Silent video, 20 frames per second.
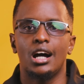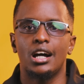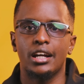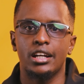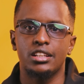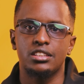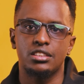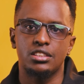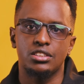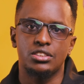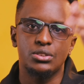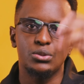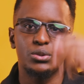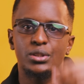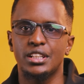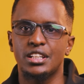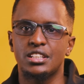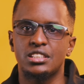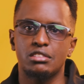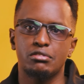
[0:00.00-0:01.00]
against the
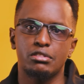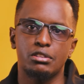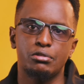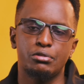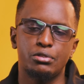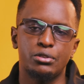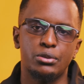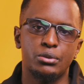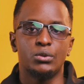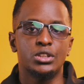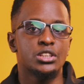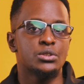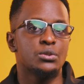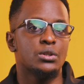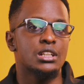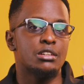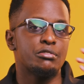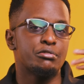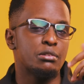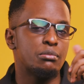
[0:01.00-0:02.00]
Sony A7 IV, which is
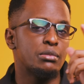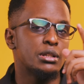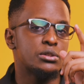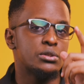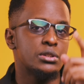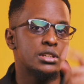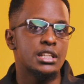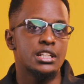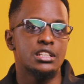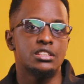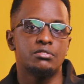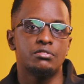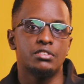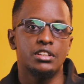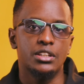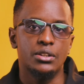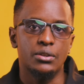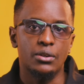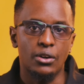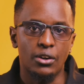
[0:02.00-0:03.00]
what I'm filming today's
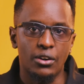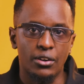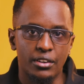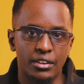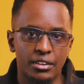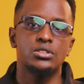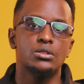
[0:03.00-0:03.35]
video on.